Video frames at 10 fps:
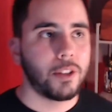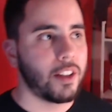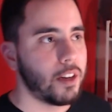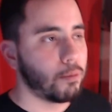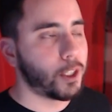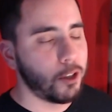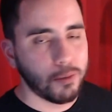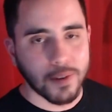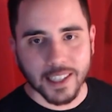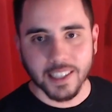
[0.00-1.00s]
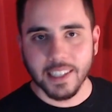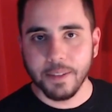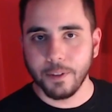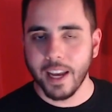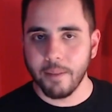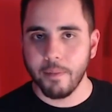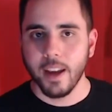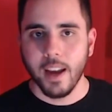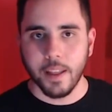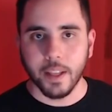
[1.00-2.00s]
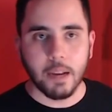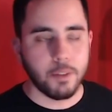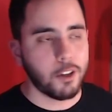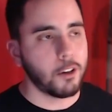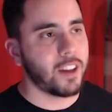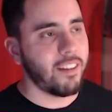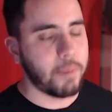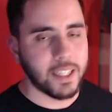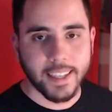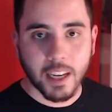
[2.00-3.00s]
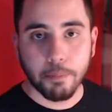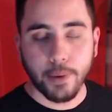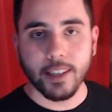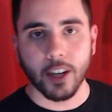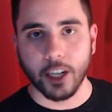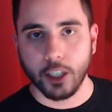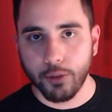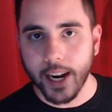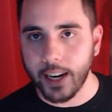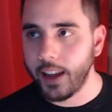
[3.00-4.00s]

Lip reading: to the original Resident Evil game, And the game starts off by taking place on a train,